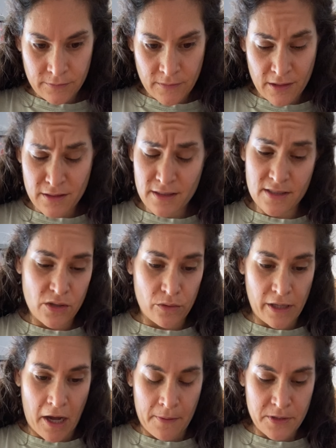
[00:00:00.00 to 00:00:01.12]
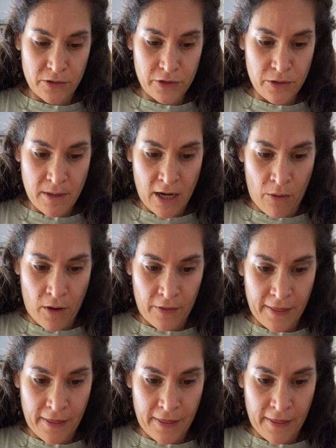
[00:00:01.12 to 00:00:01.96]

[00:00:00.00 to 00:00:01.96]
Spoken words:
this is totally optional, you may not want